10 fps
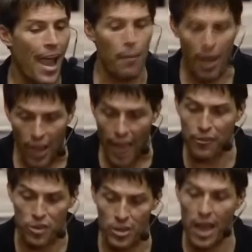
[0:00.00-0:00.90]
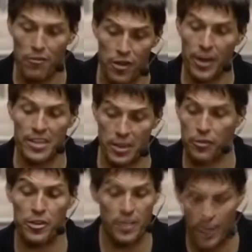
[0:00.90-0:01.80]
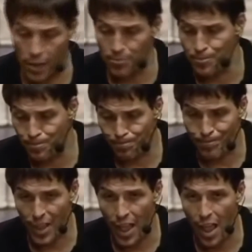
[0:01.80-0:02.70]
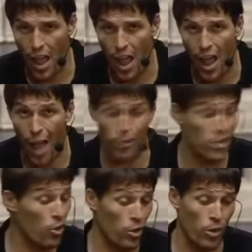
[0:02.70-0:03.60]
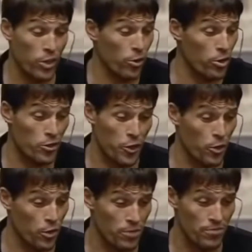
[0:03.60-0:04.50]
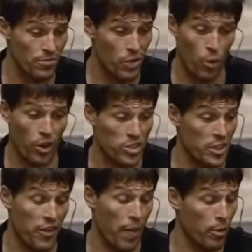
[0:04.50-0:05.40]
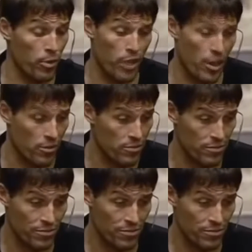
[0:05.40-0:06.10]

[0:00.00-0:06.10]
And my life turned out very different than him. I was the only one to go at his funeral. No one else in the family would go.